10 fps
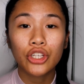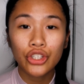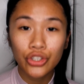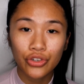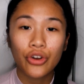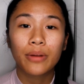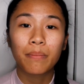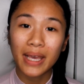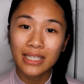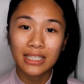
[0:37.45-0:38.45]
a
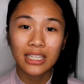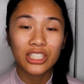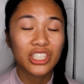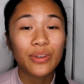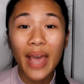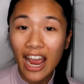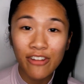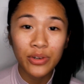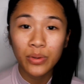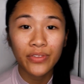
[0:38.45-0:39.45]
strong message to
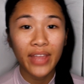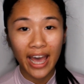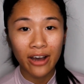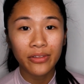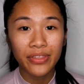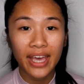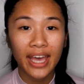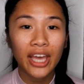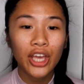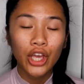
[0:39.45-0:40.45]
everyone out
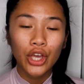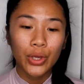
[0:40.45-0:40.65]
there